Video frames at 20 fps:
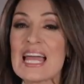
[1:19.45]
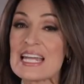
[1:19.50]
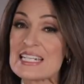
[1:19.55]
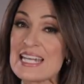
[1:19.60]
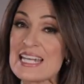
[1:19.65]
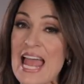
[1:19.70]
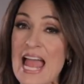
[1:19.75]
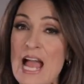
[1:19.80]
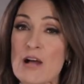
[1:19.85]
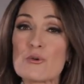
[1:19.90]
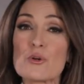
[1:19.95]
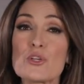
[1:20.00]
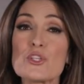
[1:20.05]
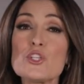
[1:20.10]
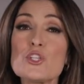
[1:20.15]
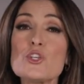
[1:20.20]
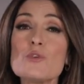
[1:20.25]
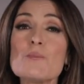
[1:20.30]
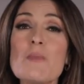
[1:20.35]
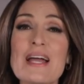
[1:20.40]
Now,
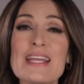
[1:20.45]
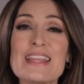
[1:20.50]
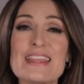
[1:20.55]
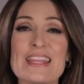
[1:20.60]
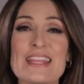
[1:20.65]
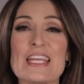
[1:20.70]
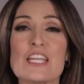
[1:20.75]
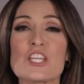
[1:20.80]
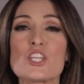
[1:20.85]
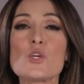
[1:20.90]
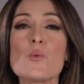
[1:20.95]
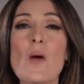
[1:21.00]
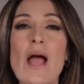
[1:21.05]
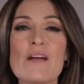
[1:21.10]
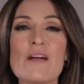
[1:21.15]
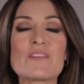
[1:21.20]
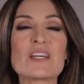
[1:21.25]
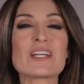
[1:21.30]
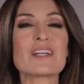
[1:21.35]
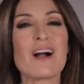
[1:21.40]
you might think you
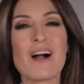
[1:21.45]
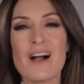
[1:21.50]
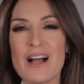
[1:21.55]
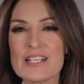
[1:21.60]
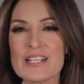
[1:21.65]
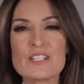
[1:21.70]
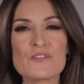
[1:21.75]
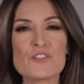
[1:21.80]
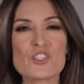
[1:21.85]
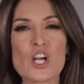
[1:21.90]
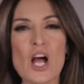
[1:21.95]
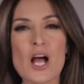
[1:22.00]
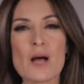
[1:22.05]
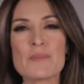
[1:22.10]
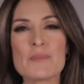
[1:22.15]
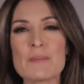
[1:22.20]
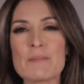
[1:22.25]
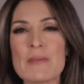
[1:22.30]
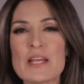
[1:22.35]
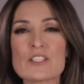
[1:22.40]
have the kind of
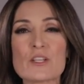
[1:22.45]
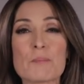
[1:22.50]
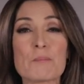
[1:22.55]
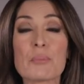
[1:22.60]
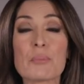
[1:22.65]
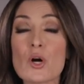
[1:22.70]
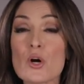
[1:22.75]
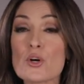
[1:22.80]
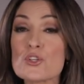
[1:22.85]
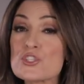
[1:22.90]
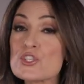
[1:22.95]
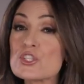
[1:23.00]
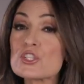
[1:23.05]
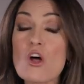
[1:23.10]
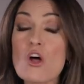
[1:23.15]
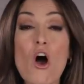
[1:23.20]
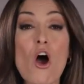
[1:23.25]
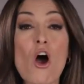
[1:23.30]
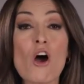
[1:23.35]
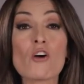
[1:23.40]
job that makes a
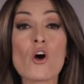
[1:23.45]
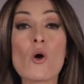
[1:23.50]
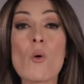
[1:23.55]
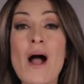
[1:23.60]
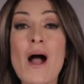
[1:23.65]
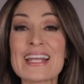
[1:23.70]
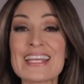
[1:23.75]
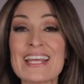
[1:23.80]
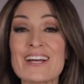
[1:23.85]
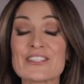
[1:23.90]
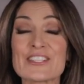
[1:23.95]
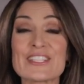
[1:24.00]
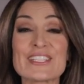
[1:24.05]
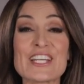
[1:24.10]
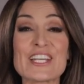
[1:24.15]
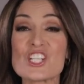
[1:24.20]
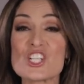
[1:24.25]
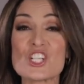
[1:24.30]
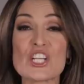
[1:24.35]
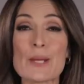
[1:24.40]
personal ROI
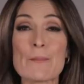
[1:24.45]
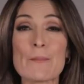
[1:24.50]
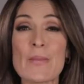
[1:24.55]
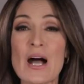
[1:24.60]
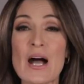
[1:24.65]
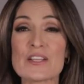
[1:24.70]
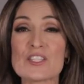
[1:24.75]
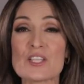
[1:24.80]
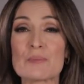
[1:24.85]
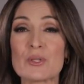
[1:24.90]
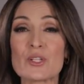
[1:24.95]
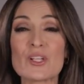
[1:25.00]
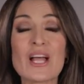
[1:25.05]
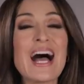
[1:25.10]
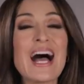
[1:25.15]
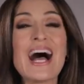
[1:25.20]
calculation impossible.